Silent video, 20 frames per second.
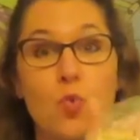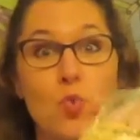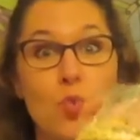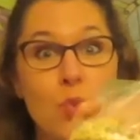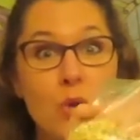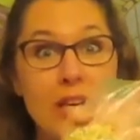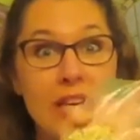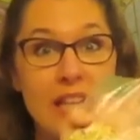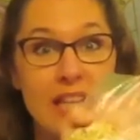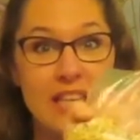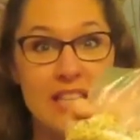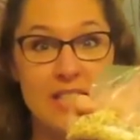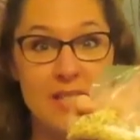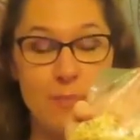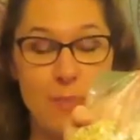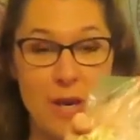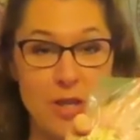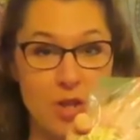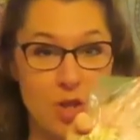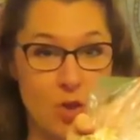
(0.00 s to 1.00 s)
really
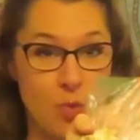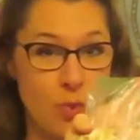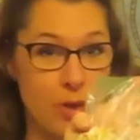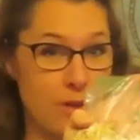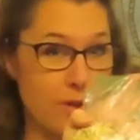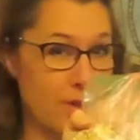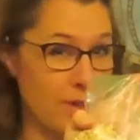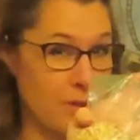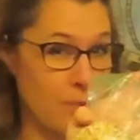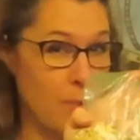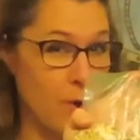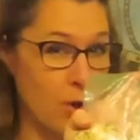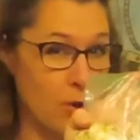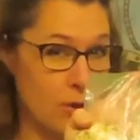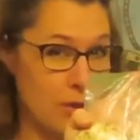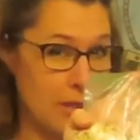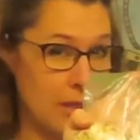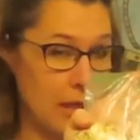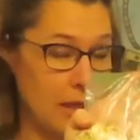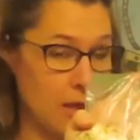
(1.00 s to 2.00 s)
special with this
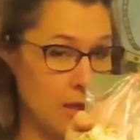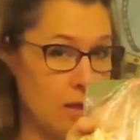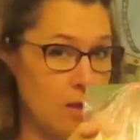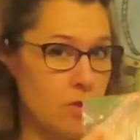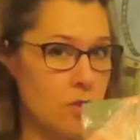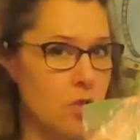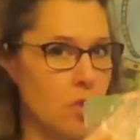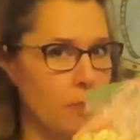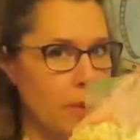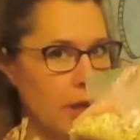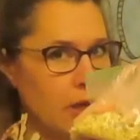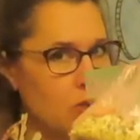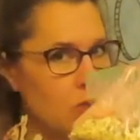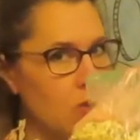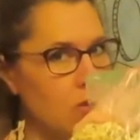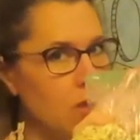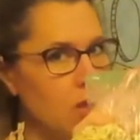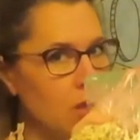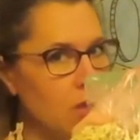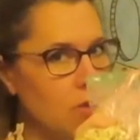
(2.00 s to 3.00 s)
bird seed. So make
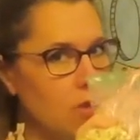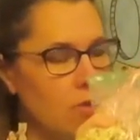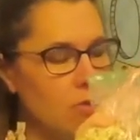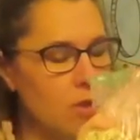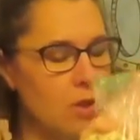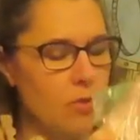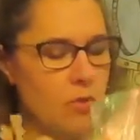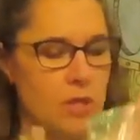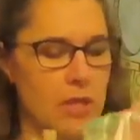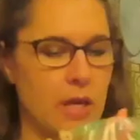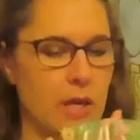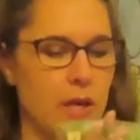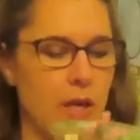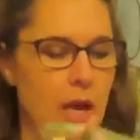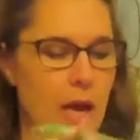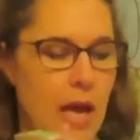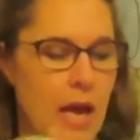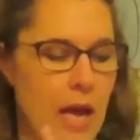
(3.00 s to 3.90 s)
sure that you don't lose it.